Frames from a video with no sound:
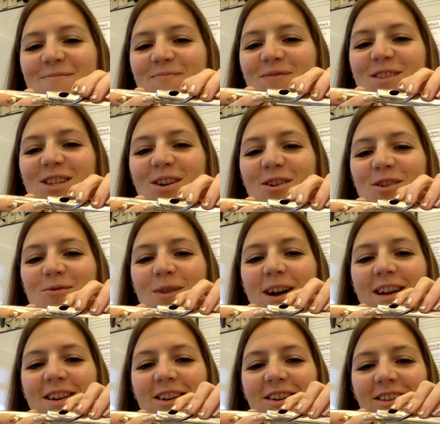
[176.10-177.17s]
So you
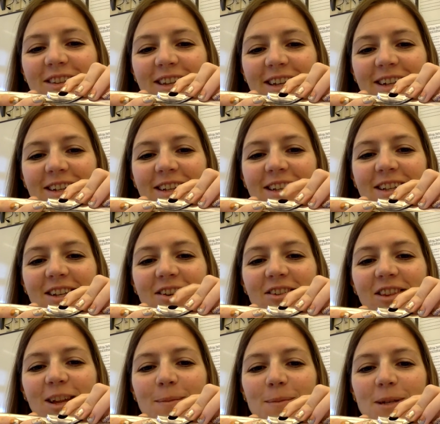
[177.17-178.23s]
want your
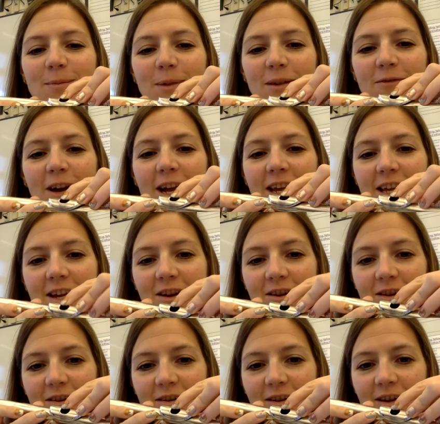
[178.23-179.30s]
lip to be right here
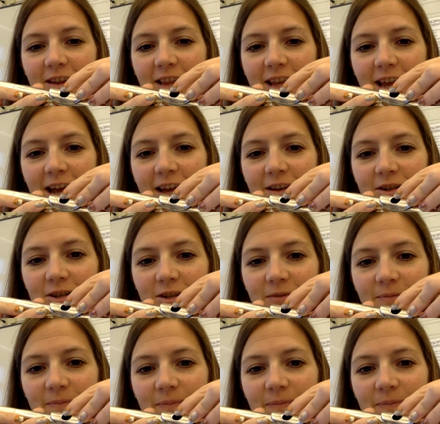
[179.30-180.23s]
on the edge.